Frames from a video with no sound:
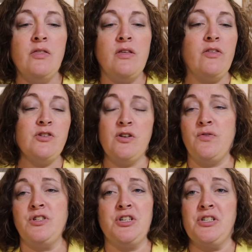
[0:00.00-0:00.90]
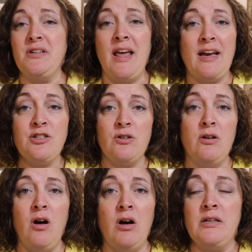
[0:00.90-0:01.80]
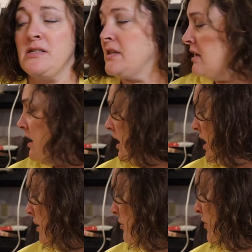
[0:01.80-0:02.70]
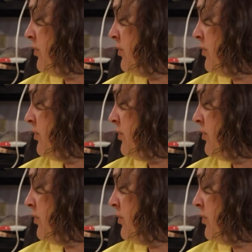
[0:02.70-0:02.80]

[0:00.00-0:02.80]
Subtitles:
the other stuff was just extra, honestly. The